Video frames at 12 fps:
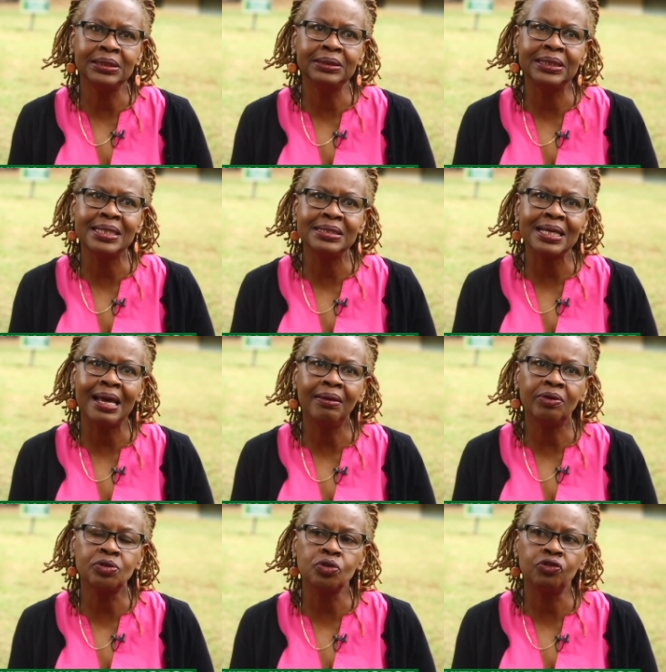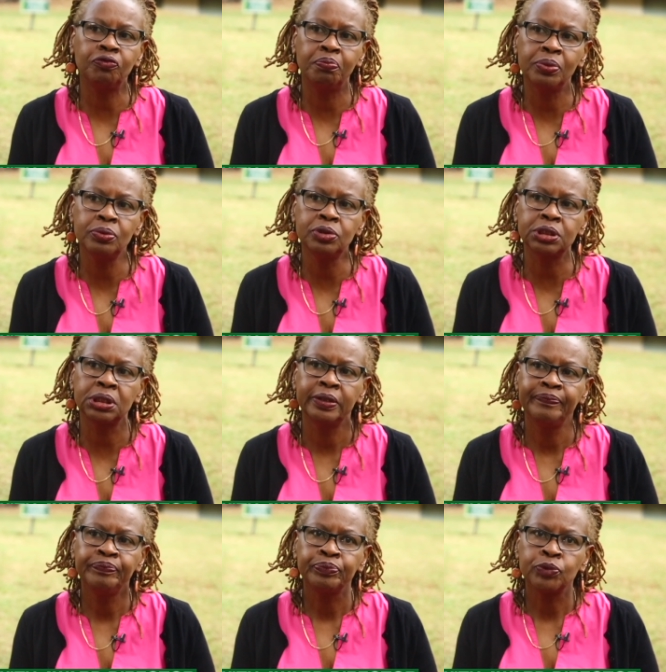There's a lot of push
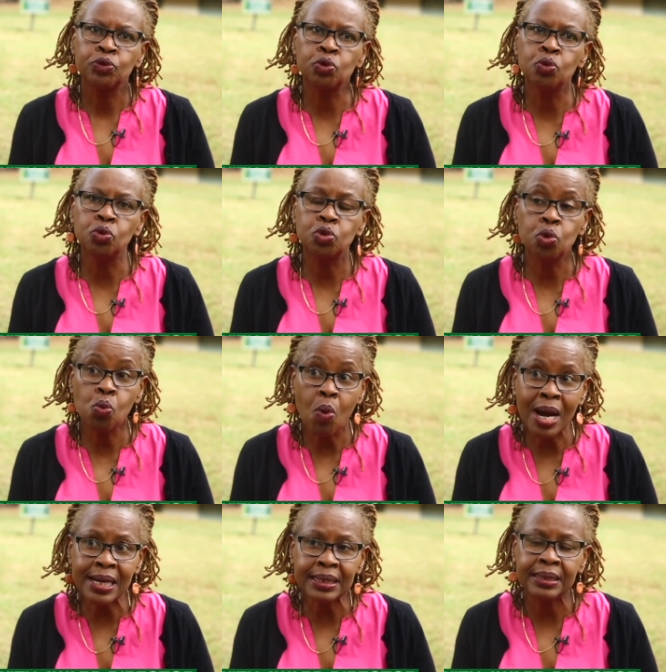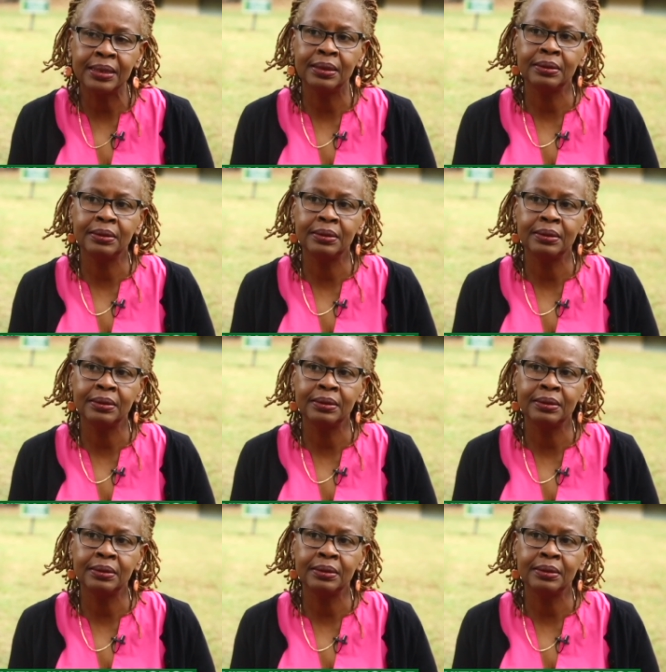to work